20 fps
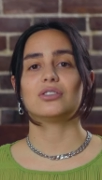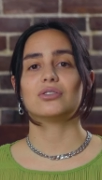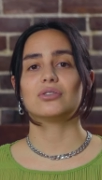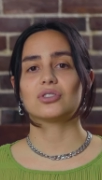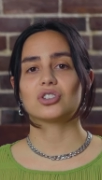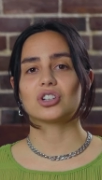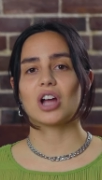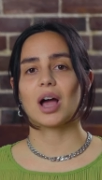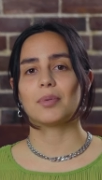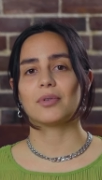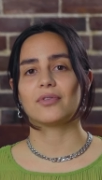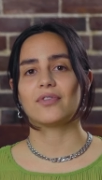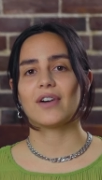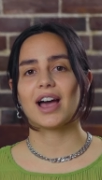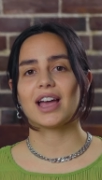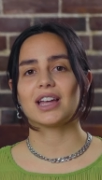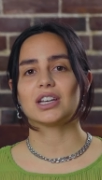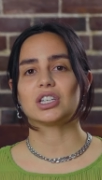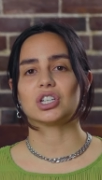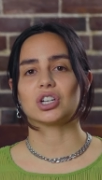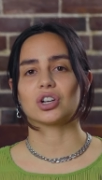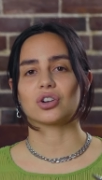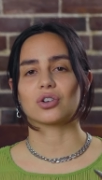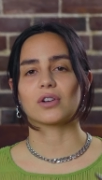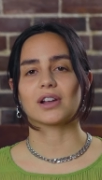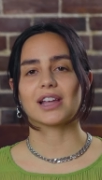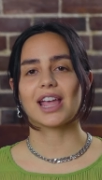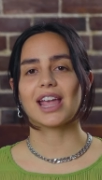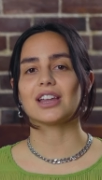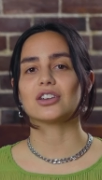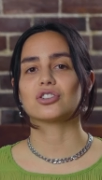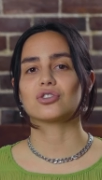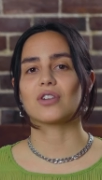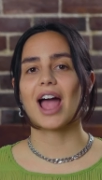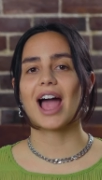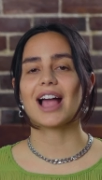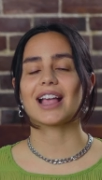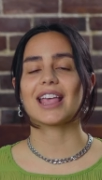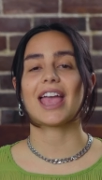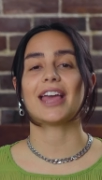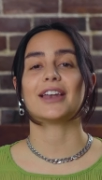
use Shopify to create, track,